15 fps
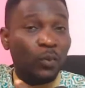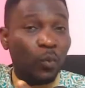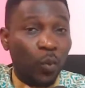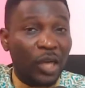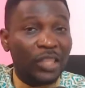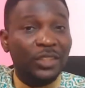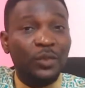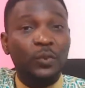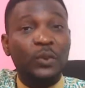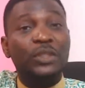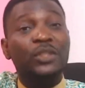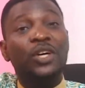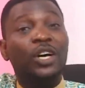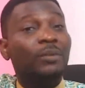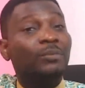What
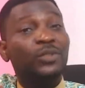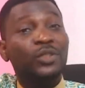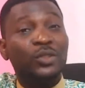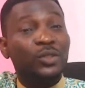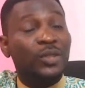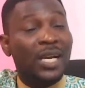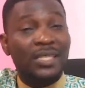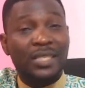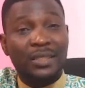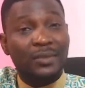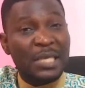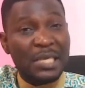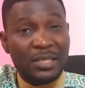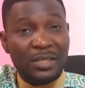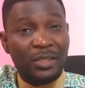will come to you as a
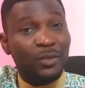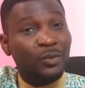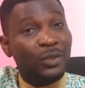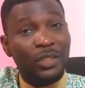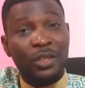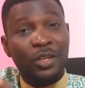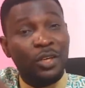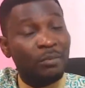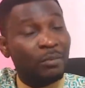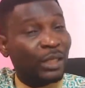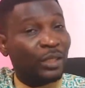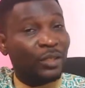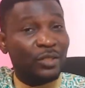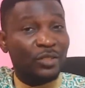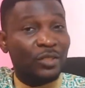result will not come
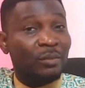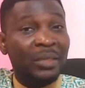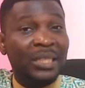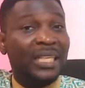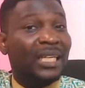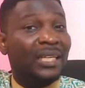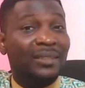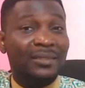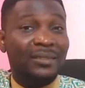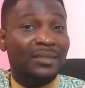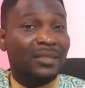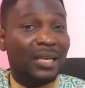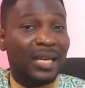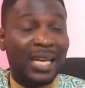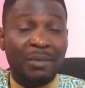because somebody
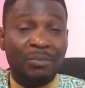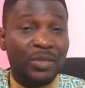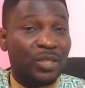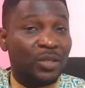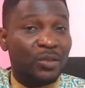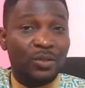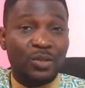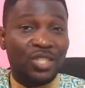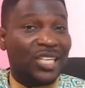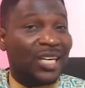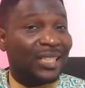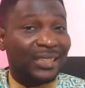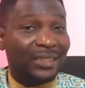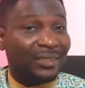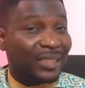else helps you to
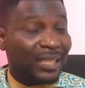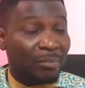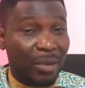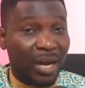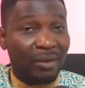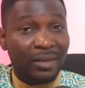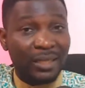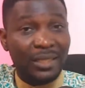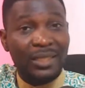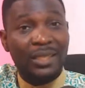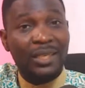channel that power.